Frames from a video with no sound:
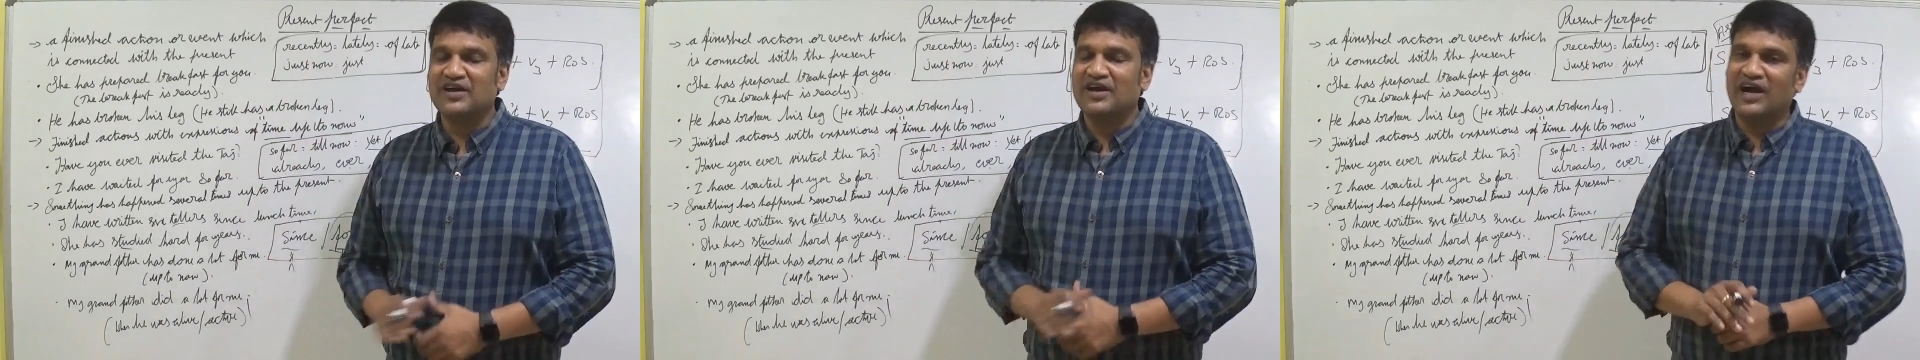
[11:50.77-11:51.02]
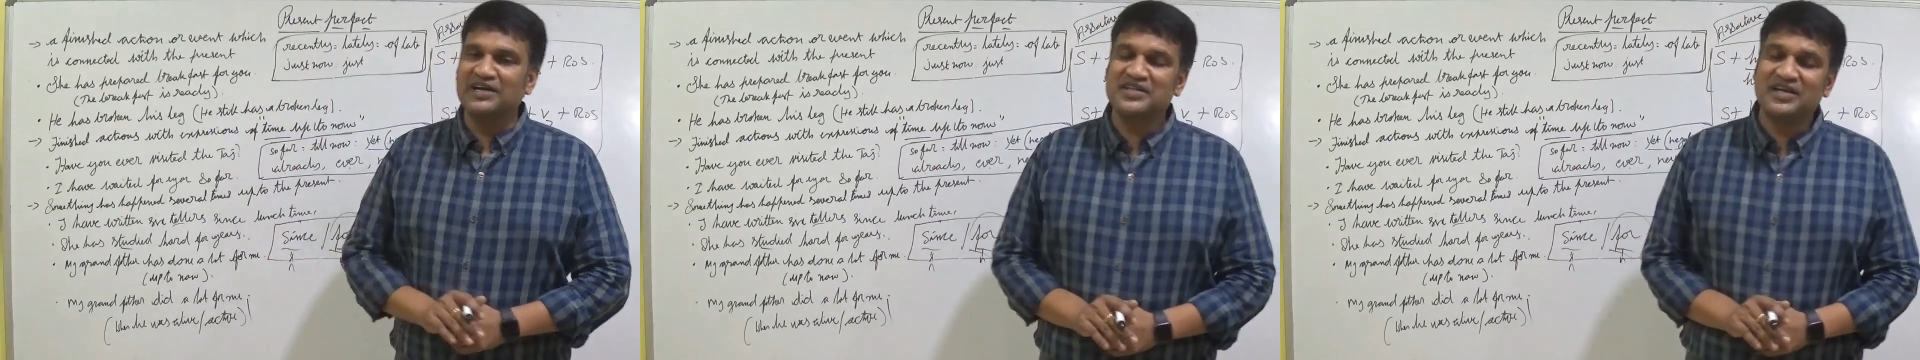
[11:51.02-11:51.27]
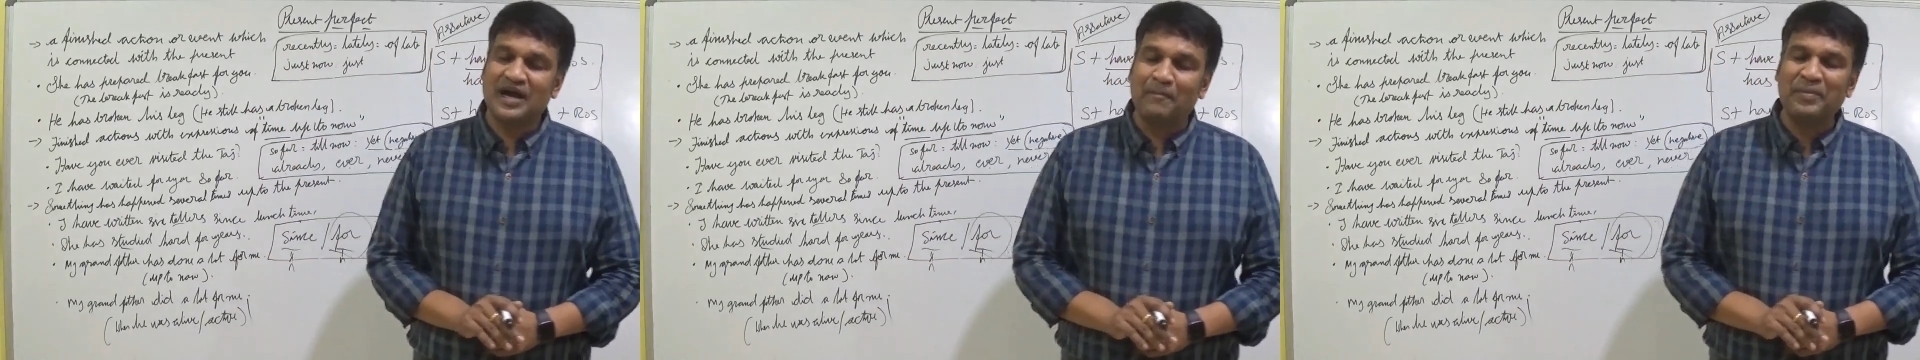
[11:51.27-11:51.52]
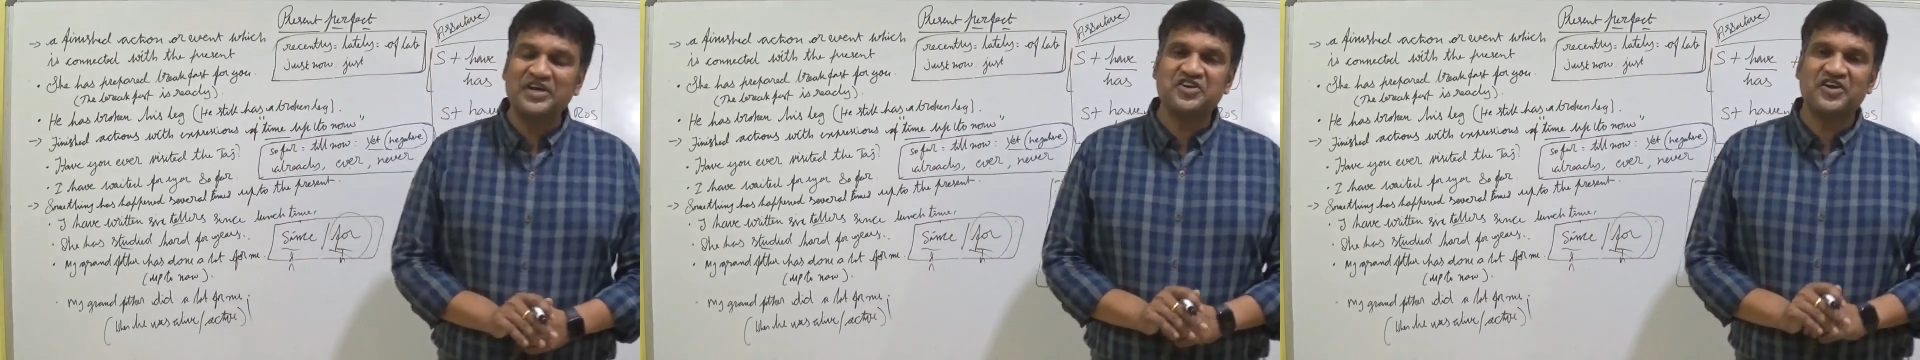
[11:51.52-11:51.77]
And the
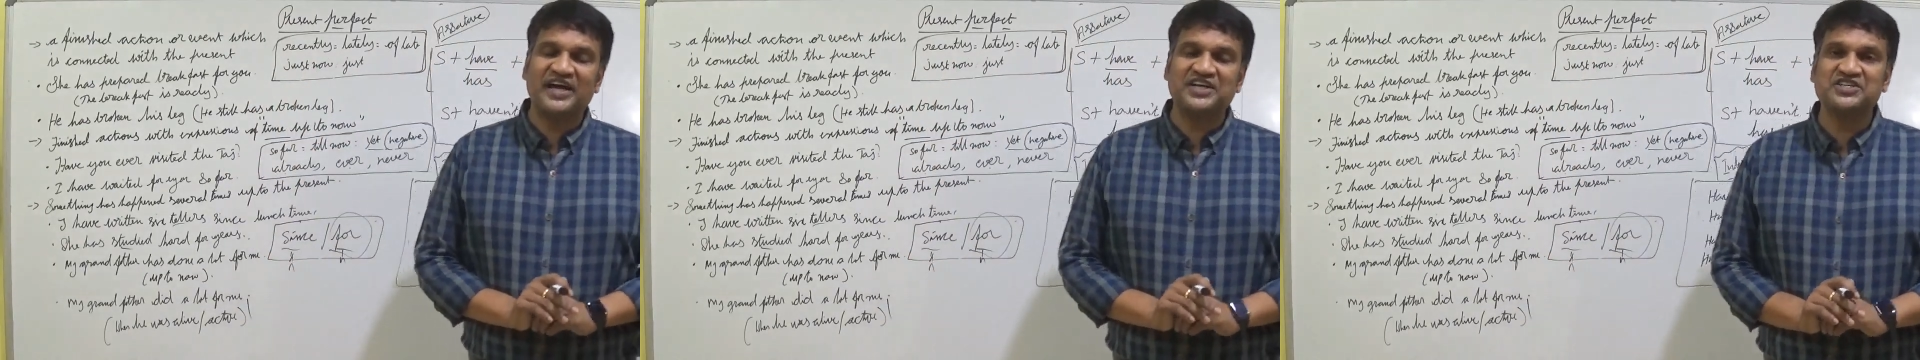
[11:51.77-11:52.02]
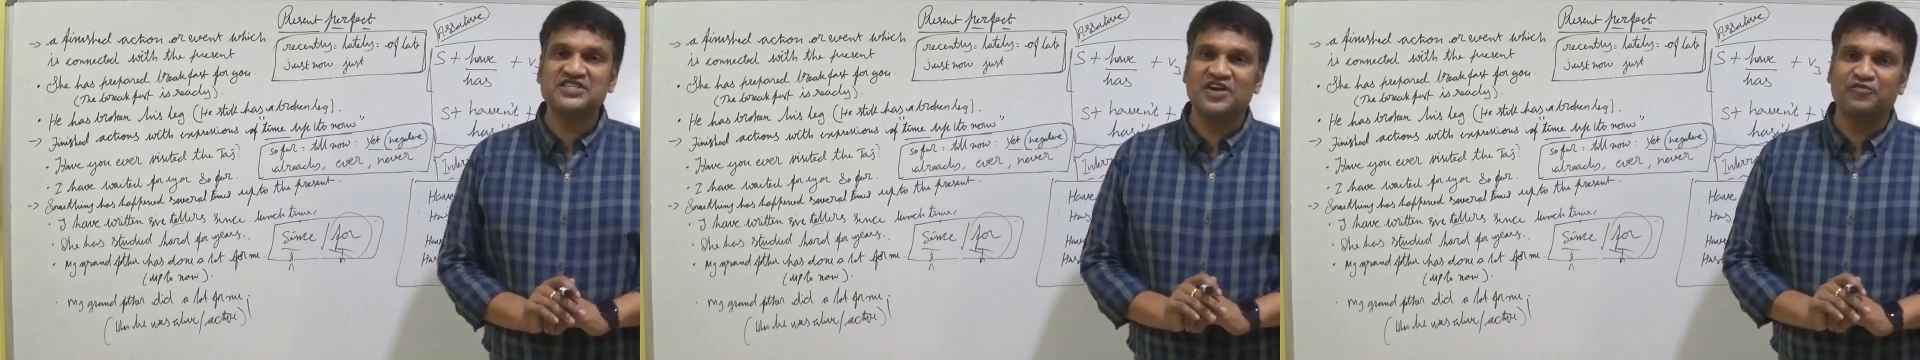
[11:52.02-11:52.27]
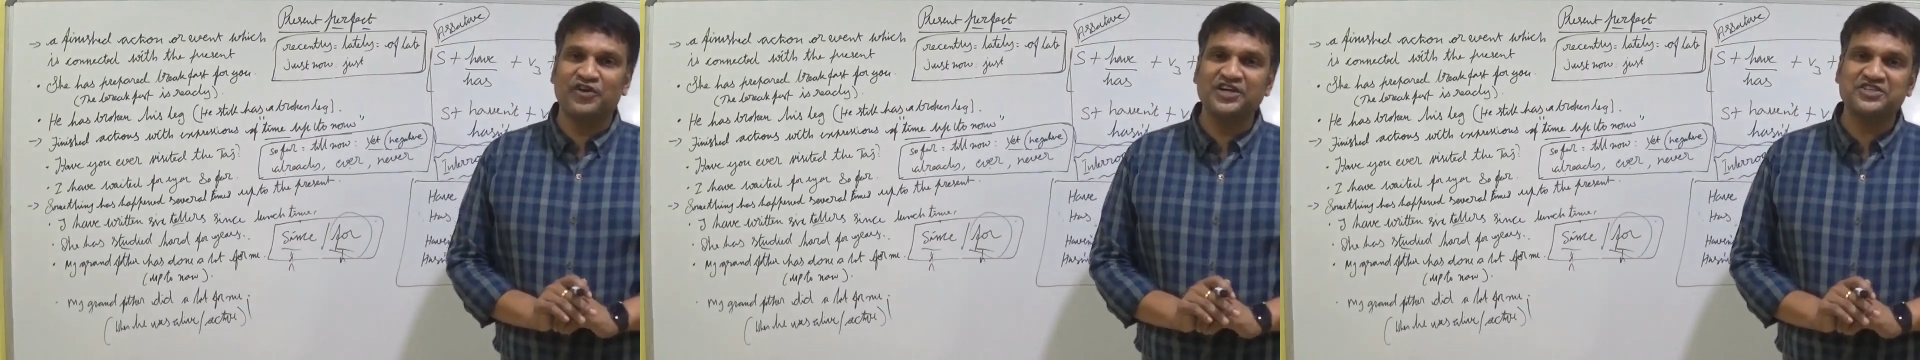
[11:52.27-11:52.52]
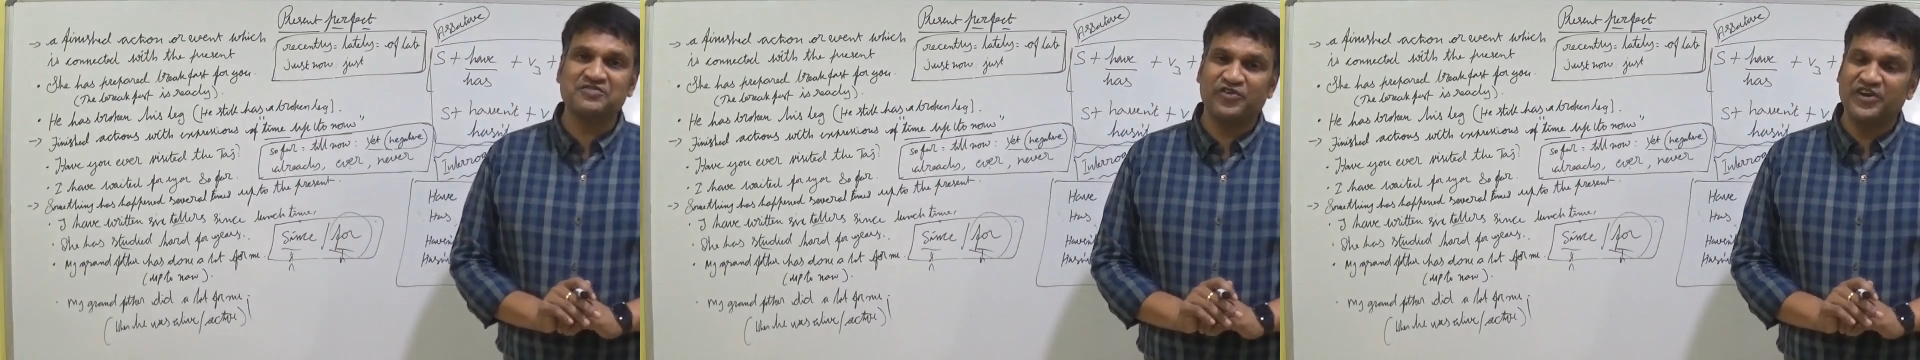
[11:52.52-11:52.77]
completed actions and
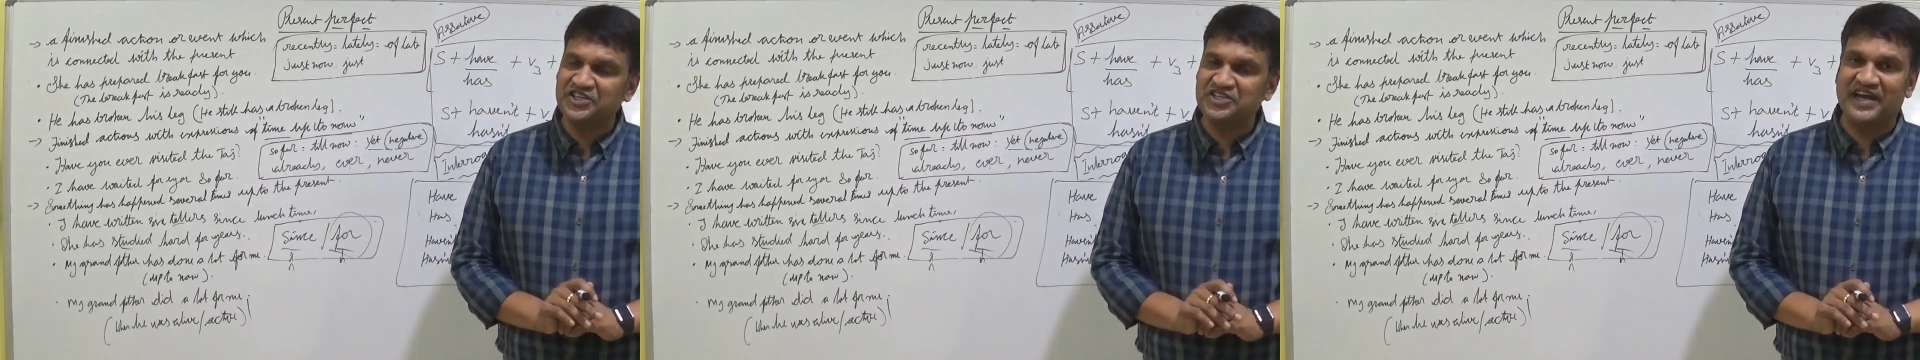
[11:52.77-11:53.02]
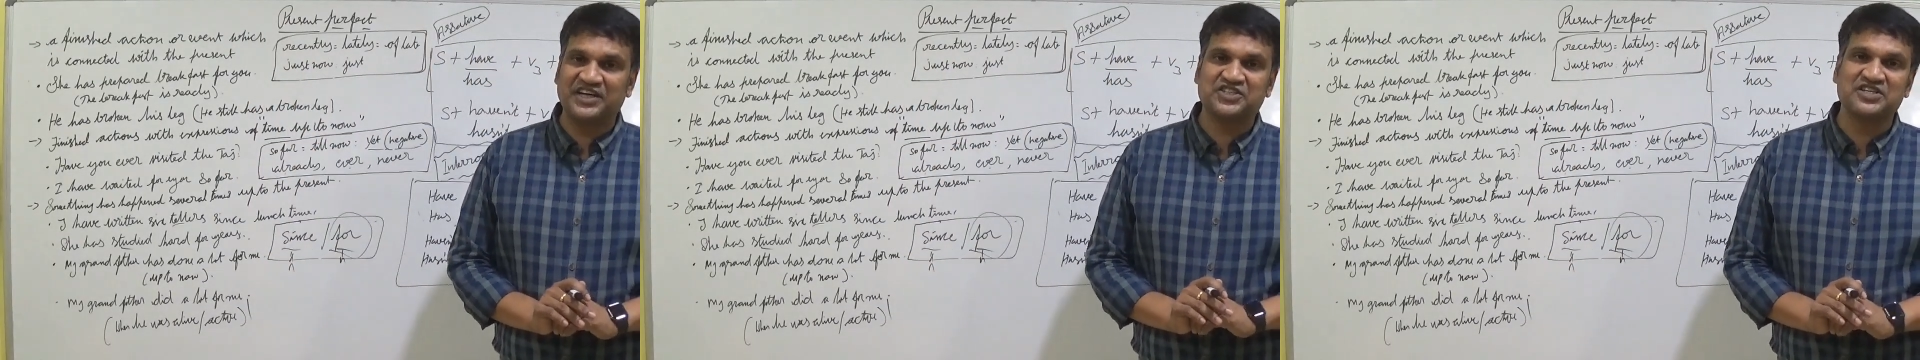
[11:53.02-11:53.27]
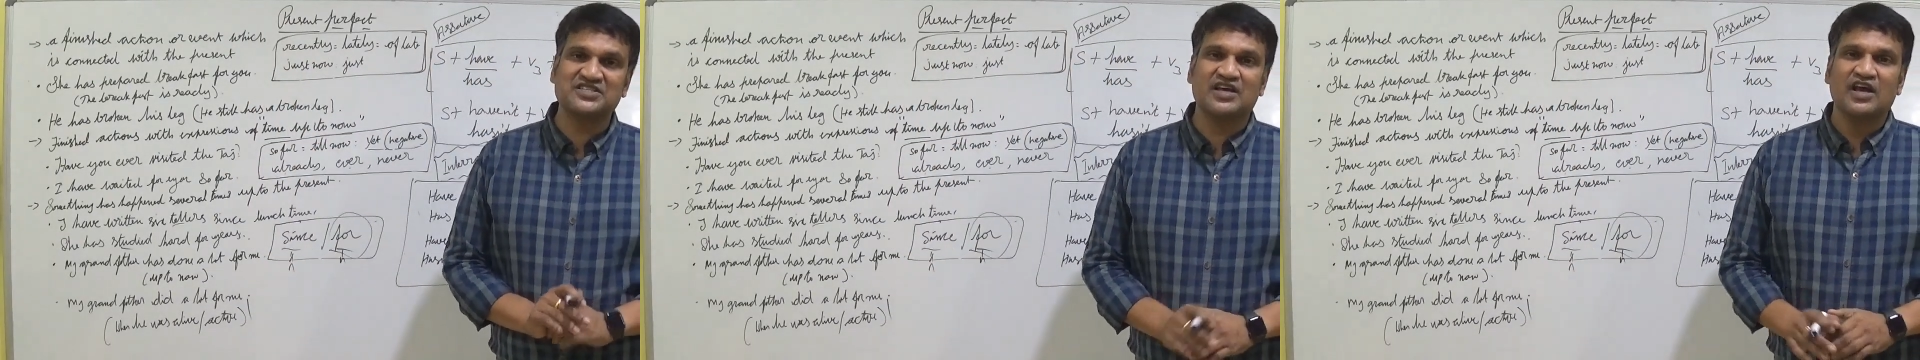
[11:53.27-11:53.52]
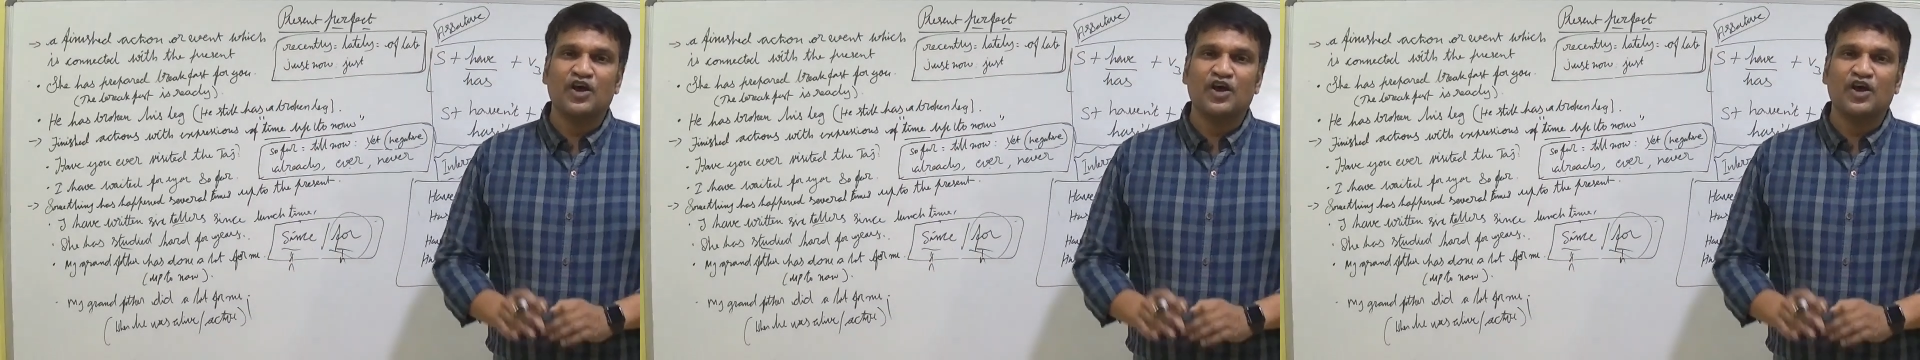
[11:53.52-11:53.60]
finished actions